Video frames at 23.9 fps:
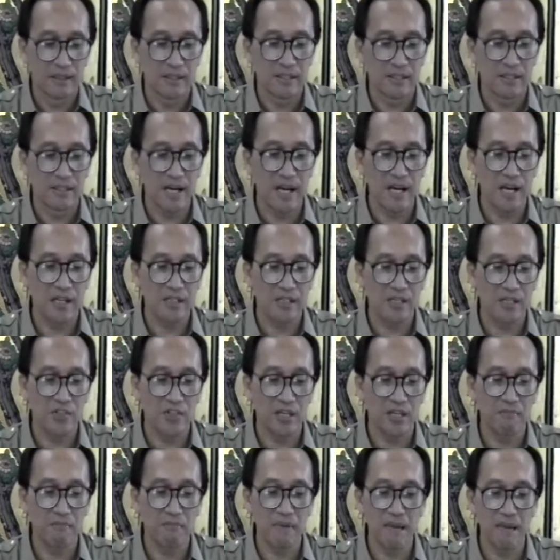The darker
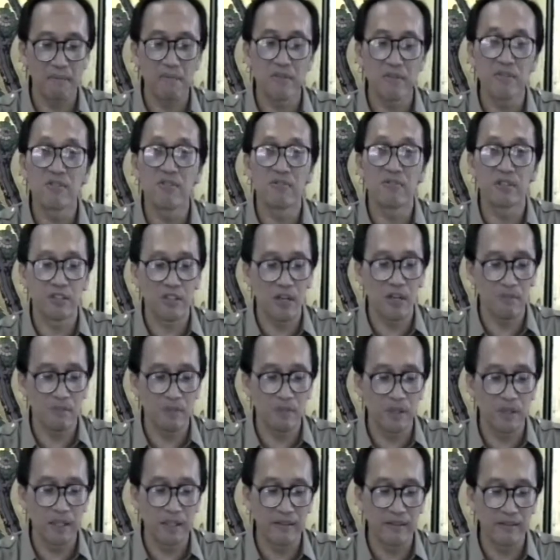shade members of the
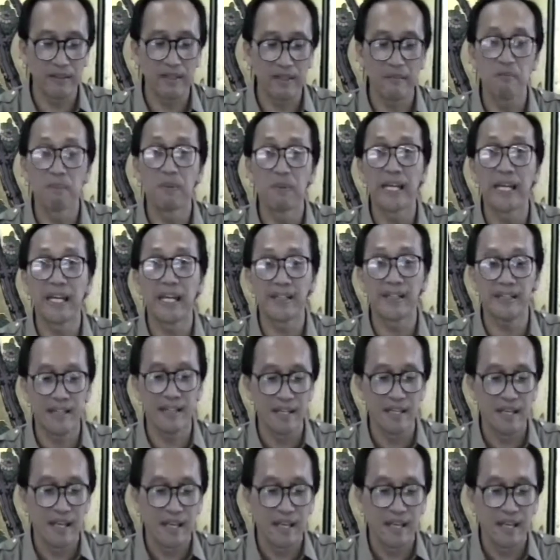Commonwealth complain